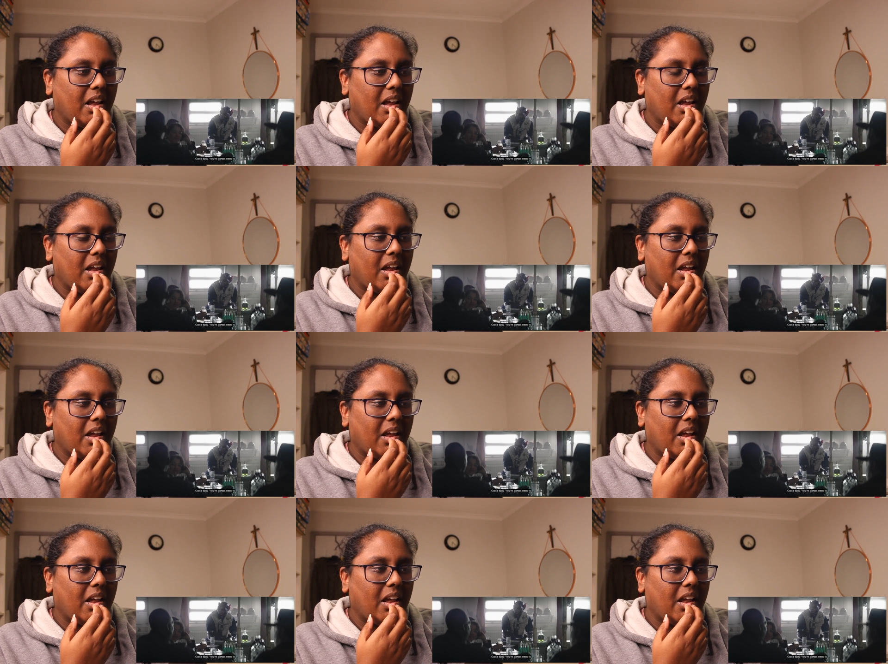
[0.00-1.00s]

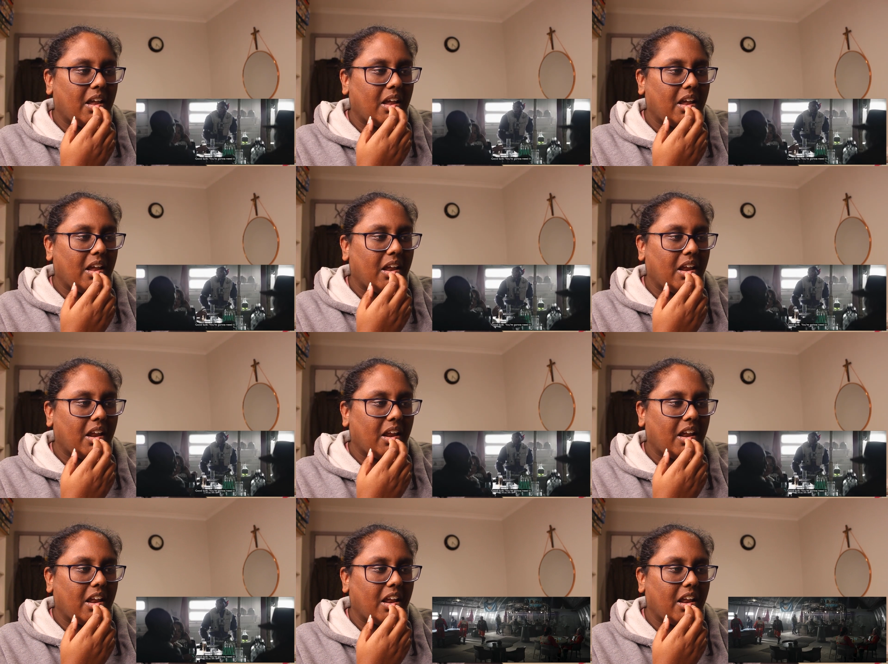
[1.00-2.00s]

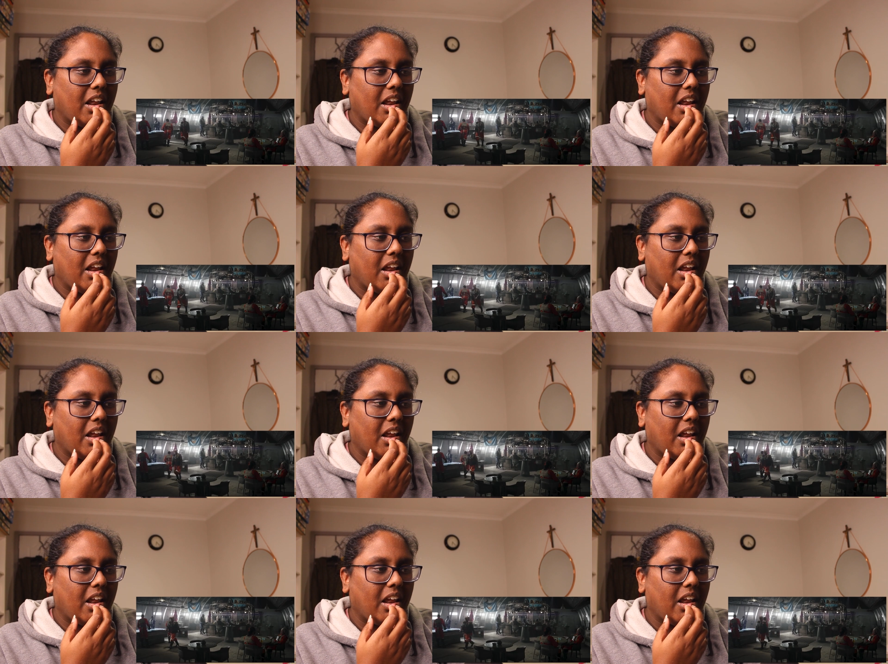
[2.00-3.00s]

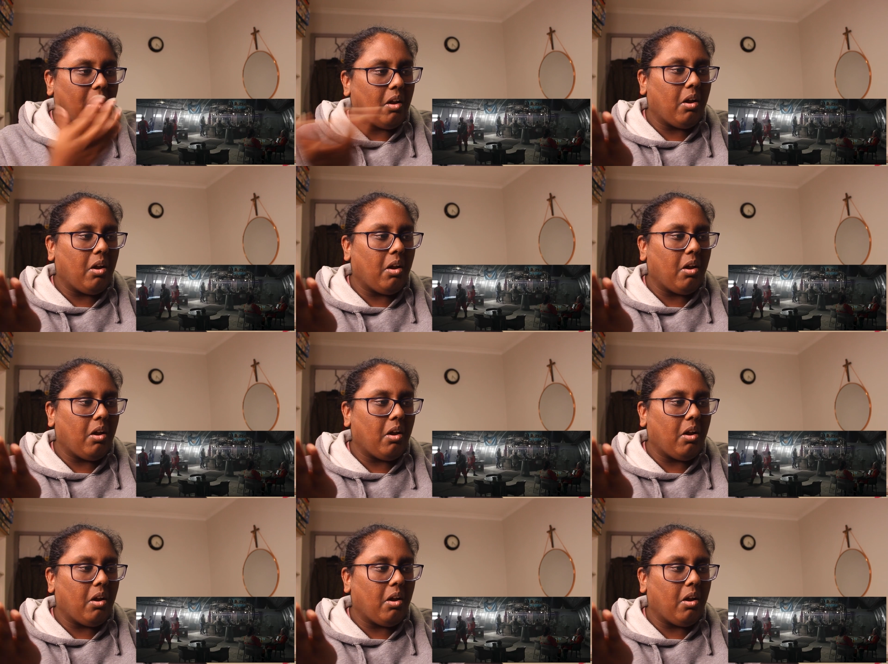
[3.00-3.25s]
No one is speaking in this clip.